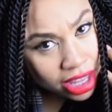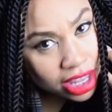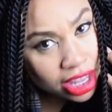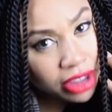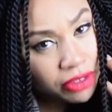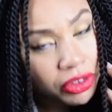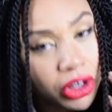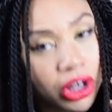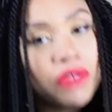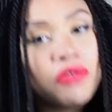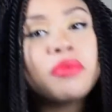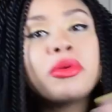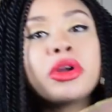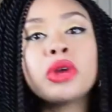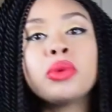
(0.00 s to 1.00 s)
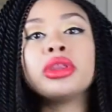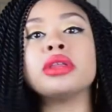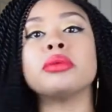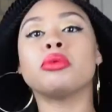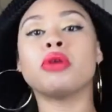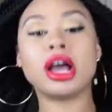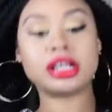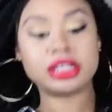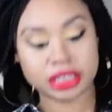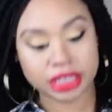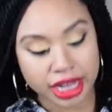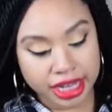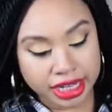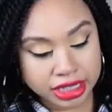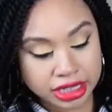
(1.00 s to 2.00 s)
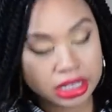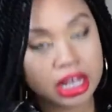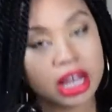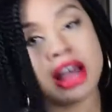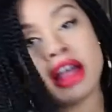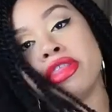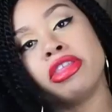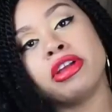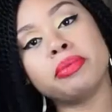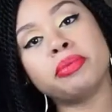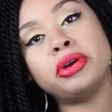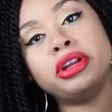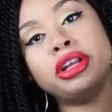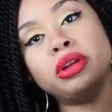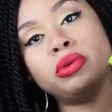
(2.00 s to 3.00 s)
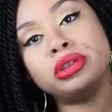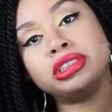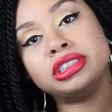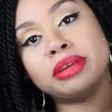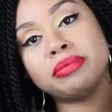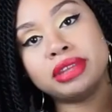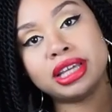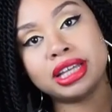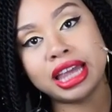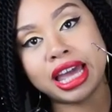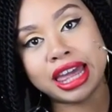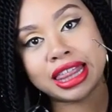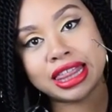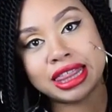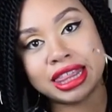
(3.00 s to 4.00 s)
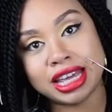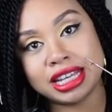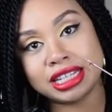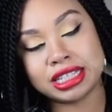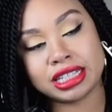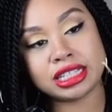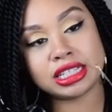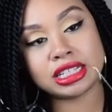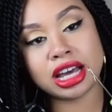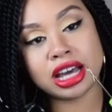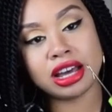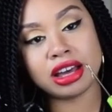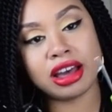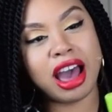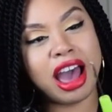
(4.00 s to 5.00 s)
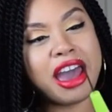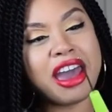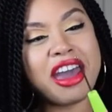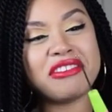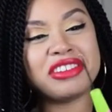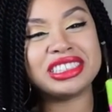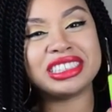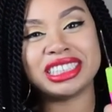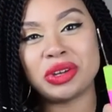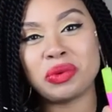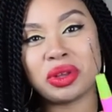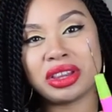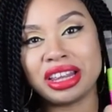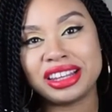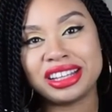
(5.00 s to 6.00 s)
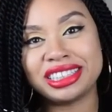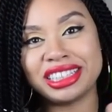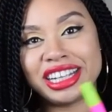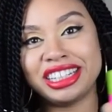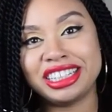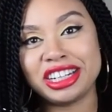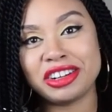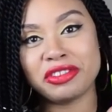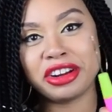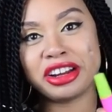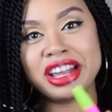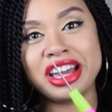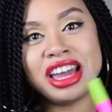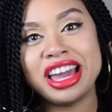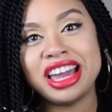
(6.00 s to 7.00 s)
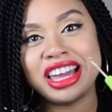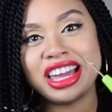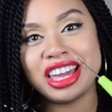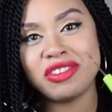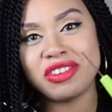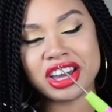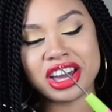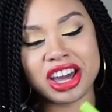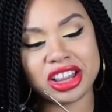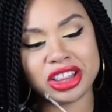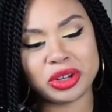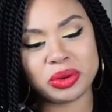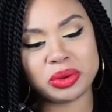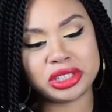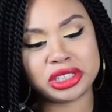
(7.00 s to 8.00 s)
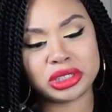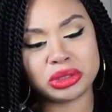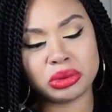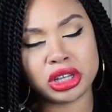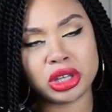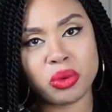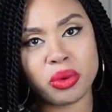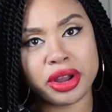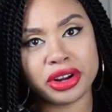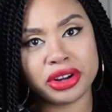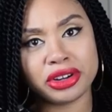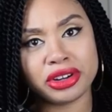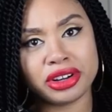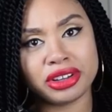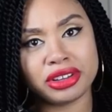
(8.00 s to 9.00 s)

if you're unfamiliar with the process, they're put in with something like this. Uh, I haven't seen one that looks any different, even color, which is really weird.